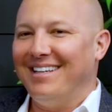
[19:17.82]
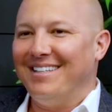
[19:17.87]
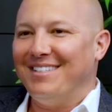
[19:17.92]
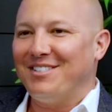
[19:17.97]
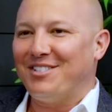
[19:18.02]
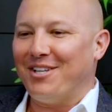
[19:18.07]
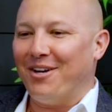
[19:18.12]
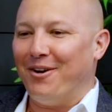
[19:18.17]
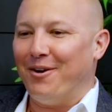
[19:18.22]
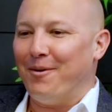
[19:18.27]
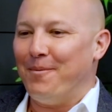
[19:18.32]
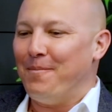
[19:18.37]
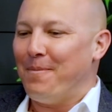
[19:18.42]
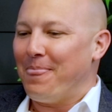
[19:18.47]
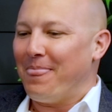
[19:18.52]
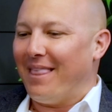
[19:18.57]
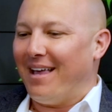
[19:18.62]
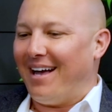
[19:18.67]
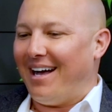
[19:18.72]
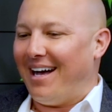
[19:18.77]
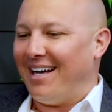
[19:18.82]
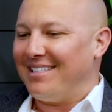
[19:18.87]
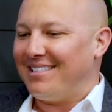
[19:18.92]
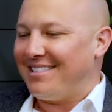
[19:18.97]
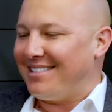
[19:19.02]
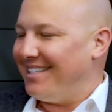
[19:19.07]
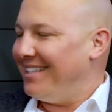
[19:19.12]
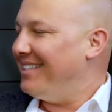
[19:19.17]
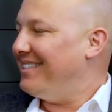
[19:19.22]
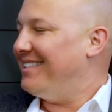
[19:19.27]
So I
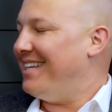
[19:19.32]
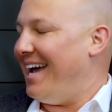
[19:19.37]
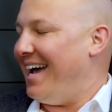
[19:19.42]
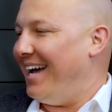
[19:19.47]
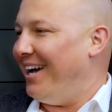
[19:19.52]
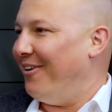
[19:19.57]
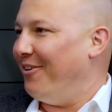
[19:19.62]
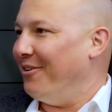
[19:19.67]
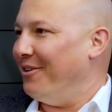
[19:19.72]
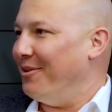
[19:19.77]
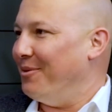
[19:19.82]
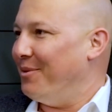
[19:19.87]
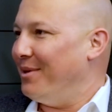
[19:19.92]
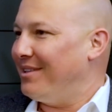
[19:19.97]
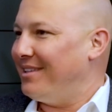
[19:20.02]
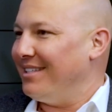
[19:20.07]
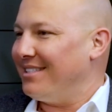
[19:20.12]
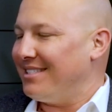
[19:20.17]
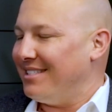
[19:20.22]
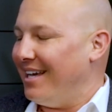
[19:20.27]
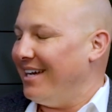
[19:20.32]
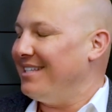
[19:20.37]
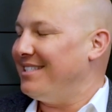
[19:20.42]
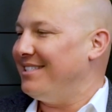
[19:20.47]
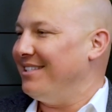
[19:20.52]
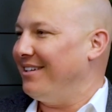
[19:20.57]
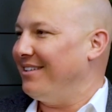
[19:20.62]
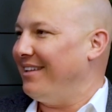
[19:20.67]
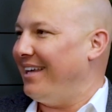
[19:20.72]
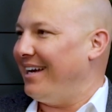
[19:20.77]
sit down with this nice
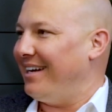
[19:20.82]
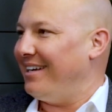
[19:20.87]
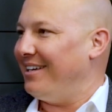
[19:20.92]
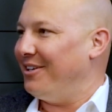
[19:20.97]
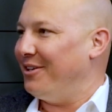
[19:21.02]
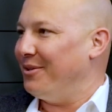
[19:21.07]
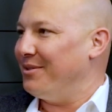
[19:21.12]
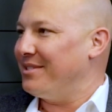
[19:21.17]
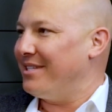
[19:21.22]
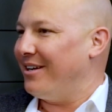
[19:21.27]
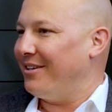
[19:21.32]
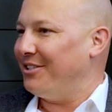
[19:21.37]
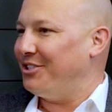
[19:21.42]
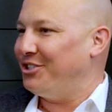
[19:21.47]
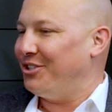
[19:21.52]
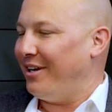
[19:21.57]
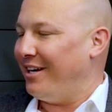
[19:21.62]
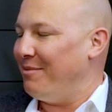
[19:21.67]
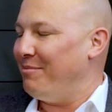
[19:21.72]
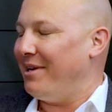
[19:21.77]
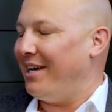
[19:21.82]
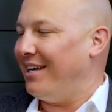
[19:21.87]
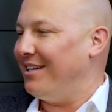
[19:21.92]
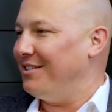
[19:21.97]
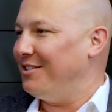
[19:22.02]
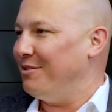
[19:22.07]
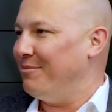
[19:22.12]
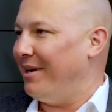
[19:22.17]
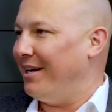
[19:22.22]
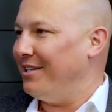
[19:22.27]
young lady who's there to train me how to
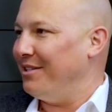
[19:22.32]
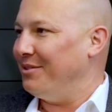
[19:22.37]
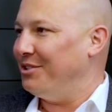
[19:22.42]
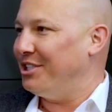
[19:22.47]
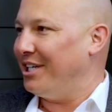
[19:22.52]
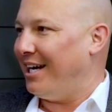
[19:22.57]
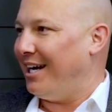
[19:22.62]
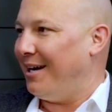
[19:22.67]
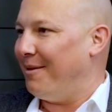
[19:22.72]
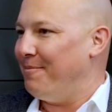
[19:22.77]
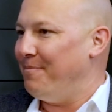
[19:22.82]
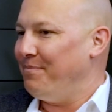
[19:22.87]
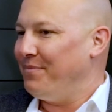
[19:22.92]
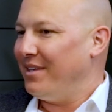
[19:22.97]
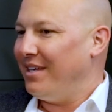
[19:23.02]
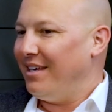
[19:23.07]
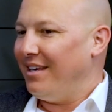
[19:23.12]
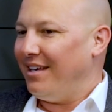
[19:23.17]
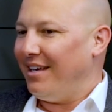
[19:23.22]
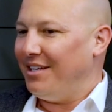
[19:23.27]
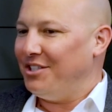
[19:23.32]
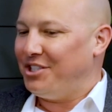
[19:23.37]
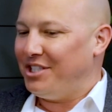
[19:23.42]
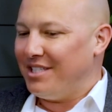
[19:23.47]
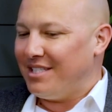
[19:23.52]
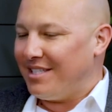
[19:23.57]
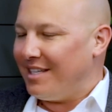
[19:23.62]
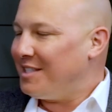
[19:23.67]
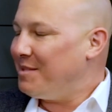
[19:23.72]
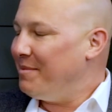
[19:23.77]
do my new job, and she
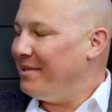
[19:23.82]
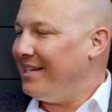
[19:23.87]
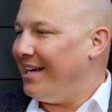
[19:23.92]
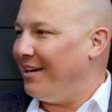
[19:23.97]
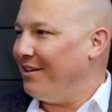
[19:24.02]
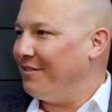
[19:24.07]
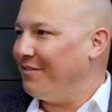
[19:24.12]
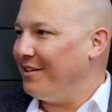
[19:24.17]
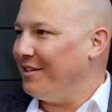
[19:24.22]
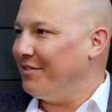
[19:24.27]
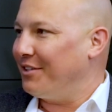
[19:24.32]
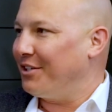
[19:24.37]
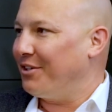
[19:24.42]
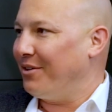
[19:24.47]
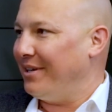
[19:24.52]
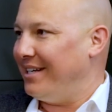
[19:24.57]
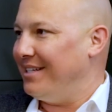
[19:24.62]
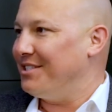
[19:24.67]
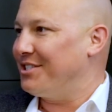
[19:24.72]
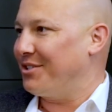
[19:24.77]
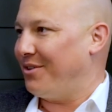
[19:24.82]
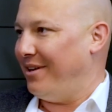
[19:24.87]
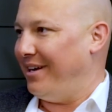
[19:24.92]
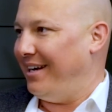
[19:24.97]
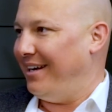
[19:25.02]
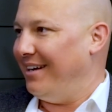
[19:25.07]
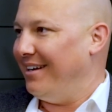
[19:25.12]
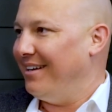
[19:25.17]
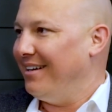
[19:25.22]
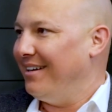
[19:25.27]
sits me down in front of a green
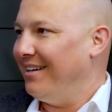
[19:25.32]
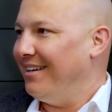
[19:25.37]
screen.